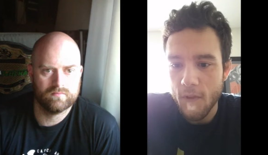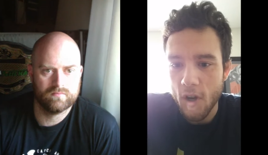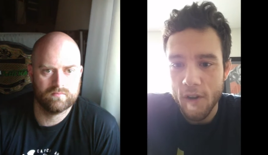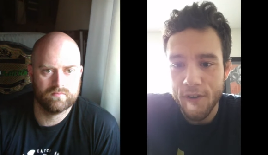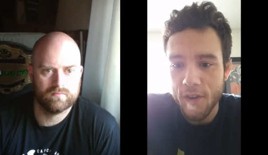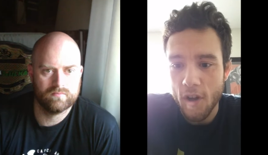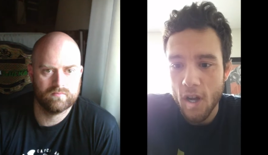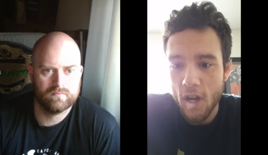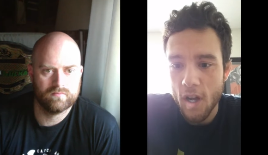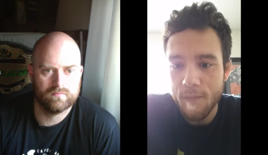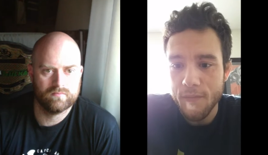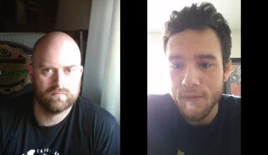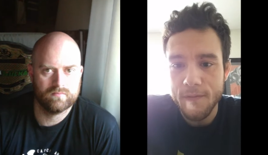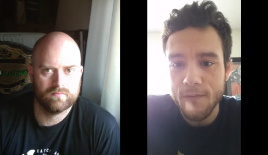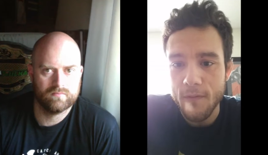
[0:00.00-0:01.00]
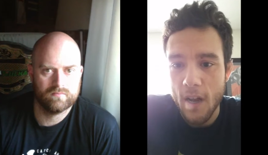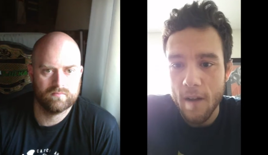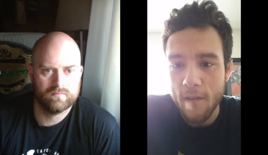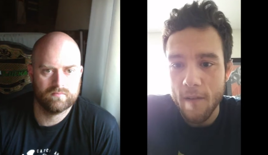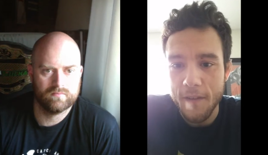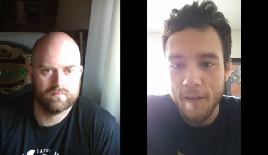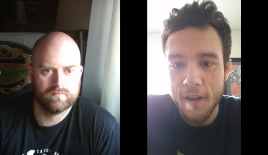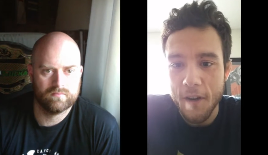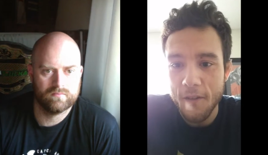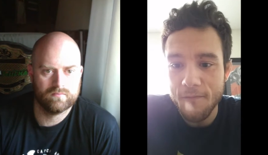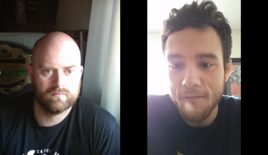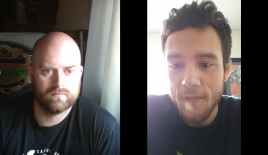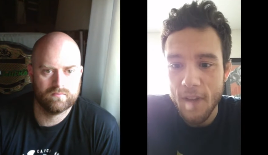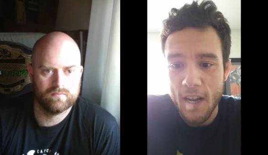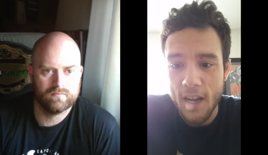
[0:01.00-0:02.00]
Speaker 1: on top. You
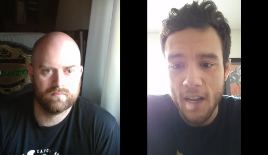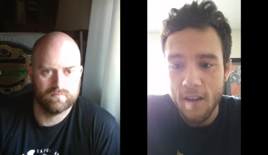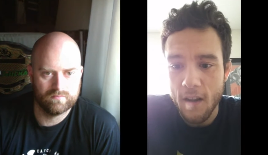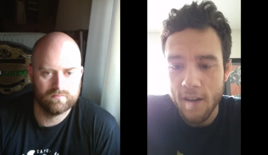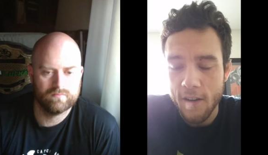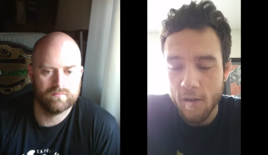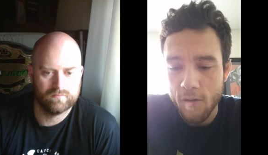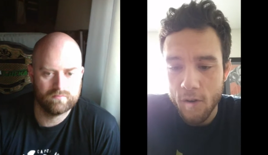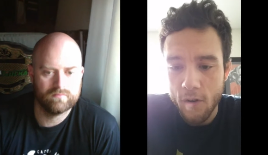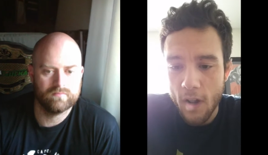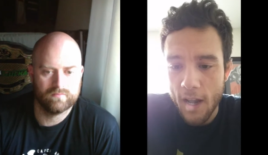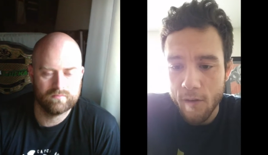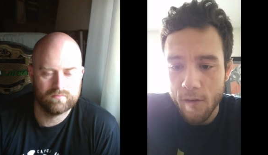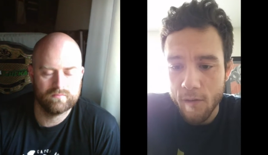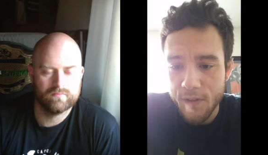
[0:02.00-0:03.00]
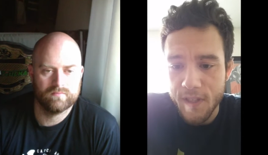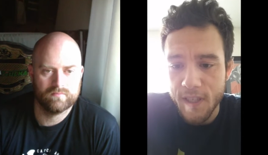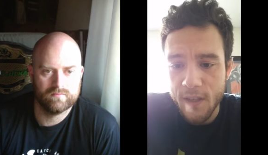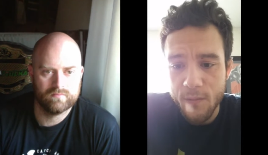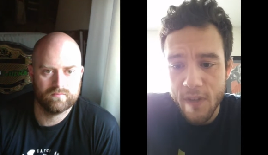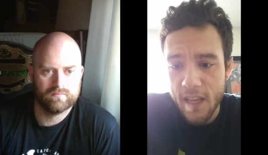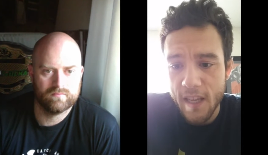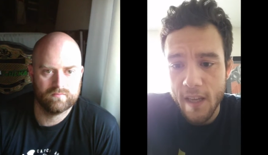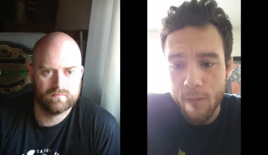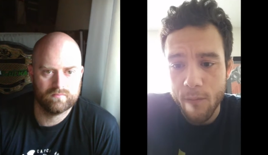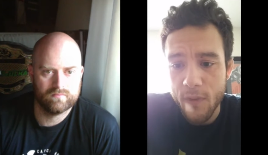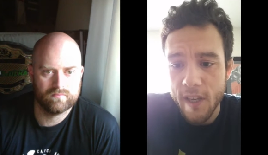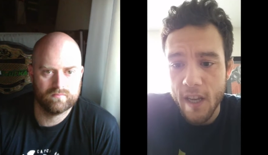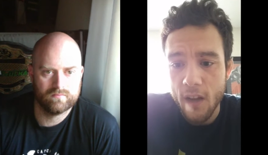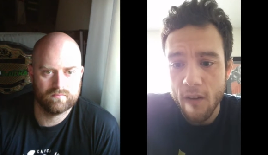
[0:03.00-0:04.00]
know, and I, I don't know. I don't see him taking
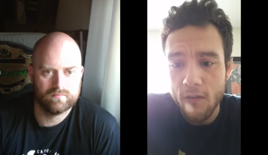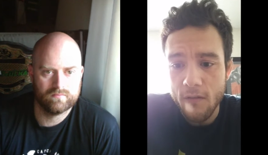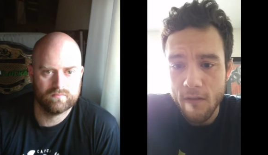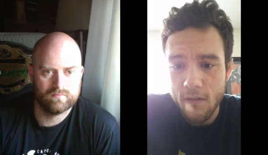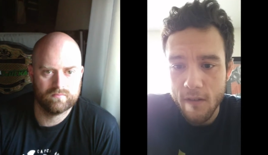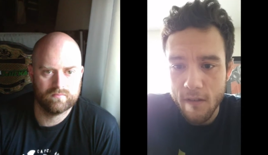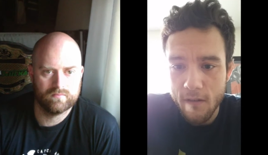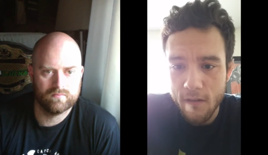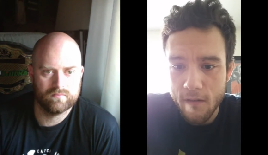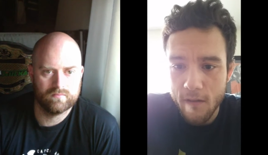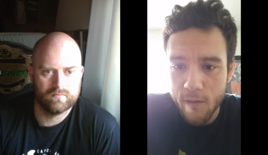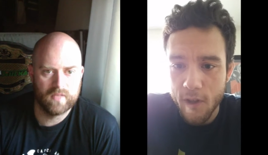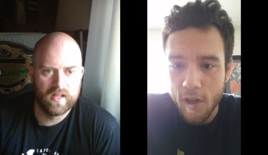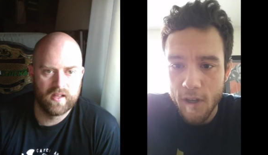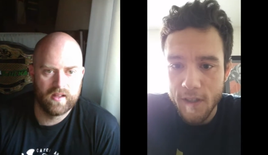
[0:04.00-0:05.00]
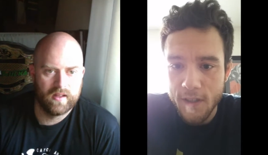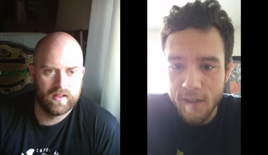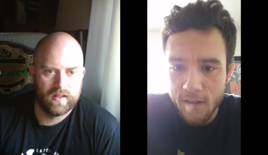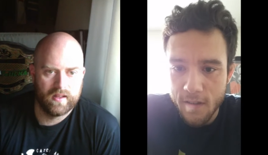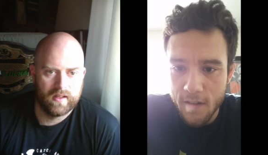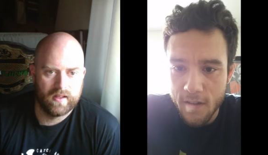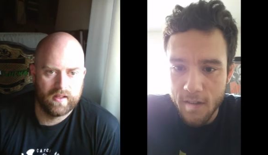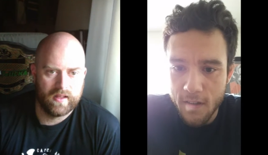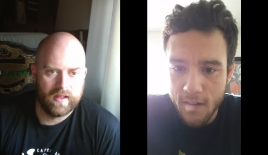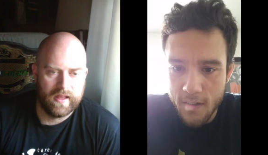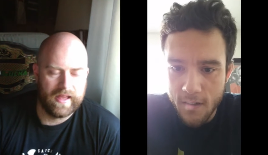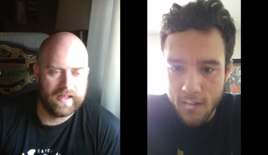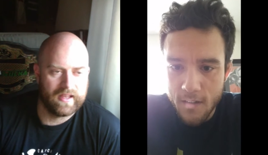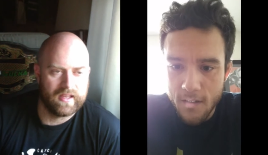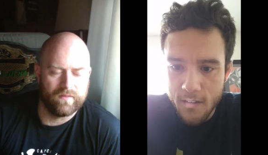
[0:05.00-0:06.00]
me down, to be honest.
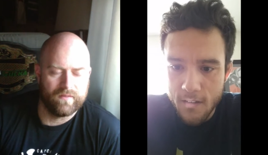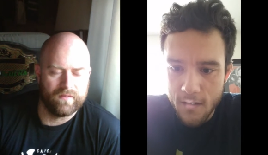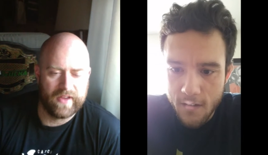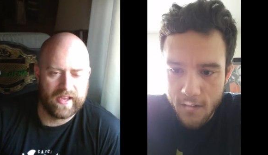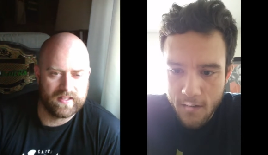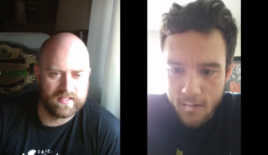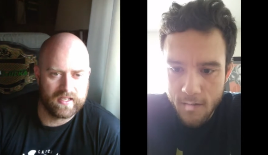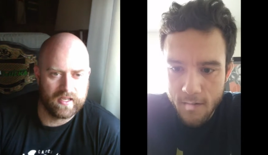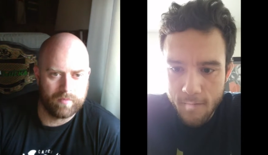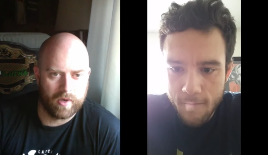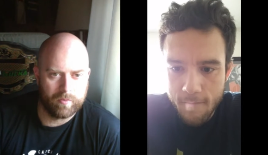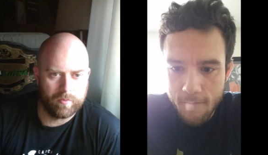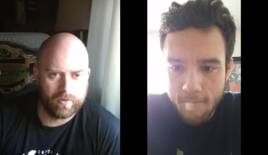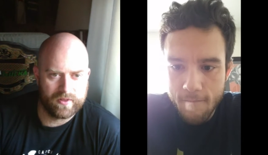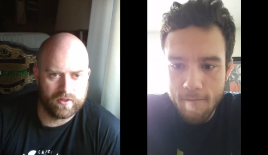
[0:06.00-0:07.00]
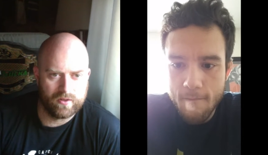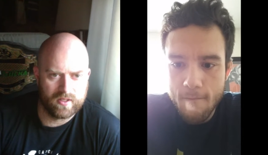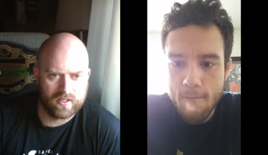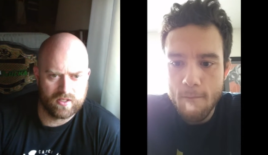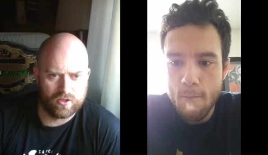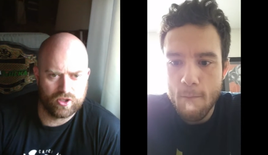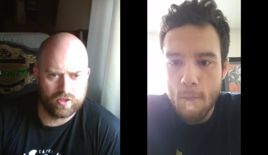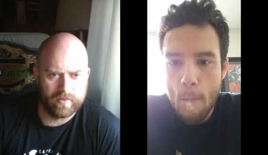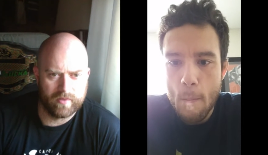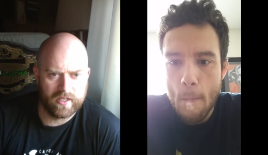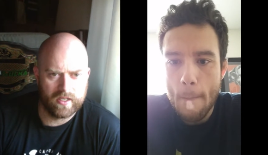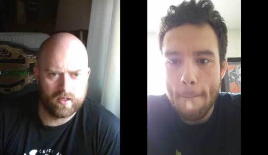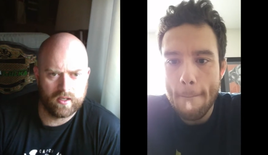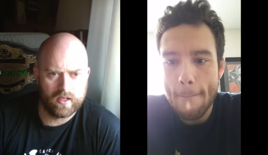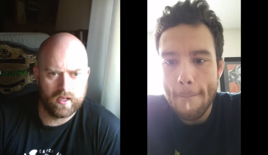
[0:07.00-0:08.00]
Speaker 2: And can fans keep up with you in the social
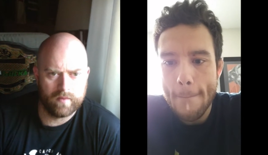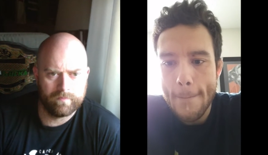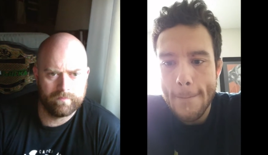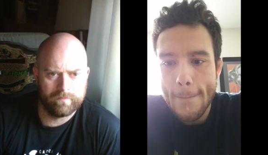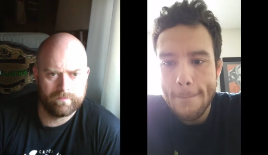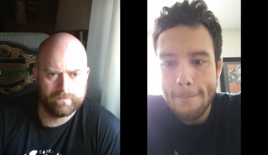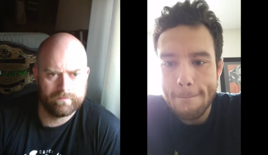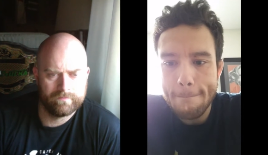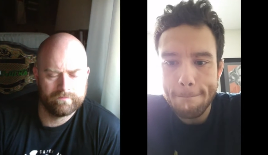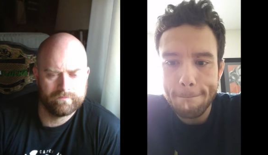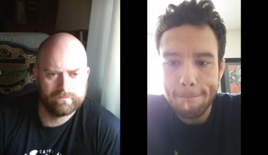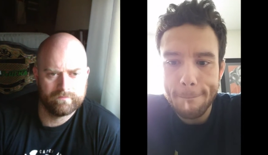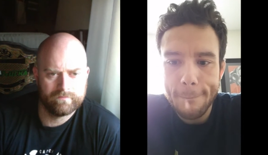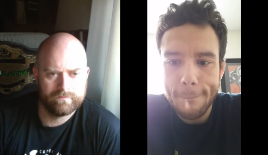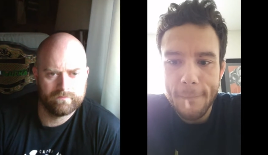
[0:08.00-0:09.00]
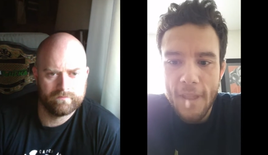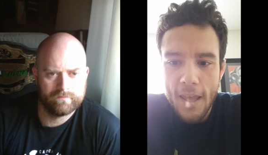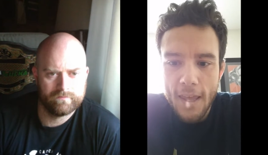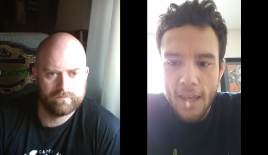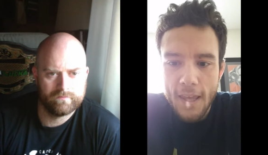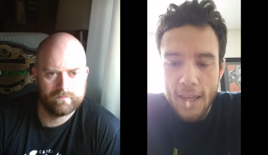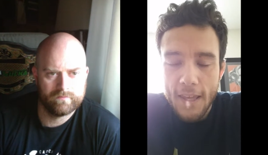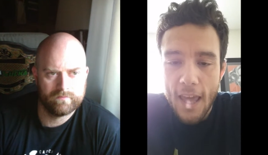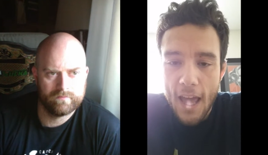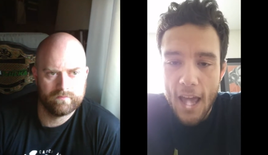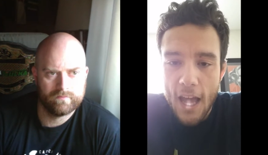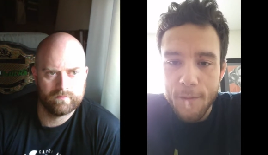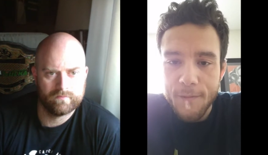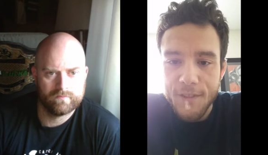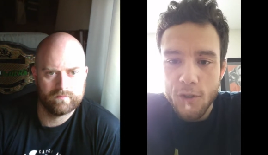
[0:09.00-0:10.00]
media game?
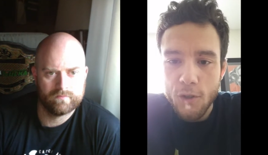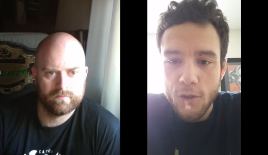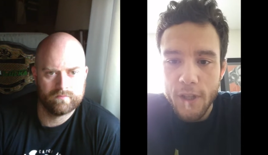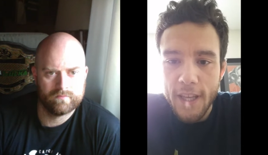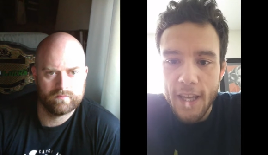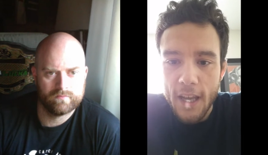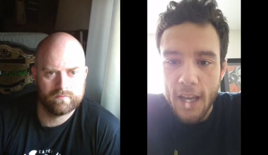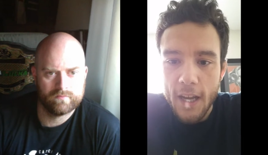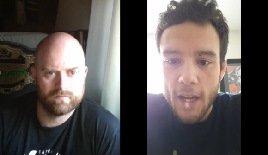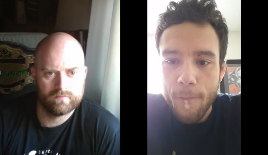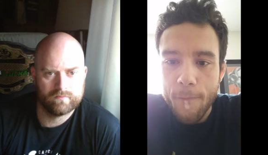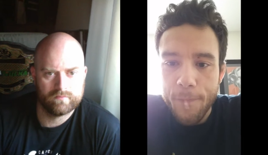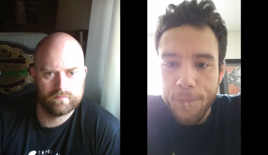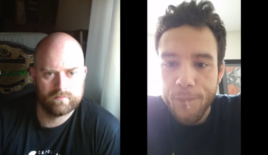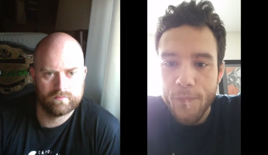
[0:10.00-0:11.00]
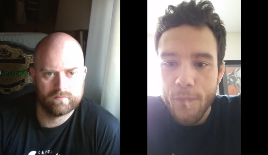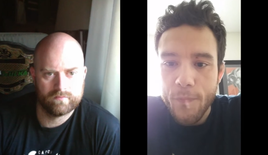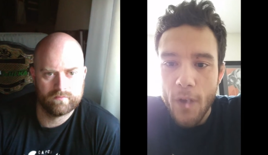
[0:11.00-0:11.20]
Speaker 1: Yeah, absolutely. Um,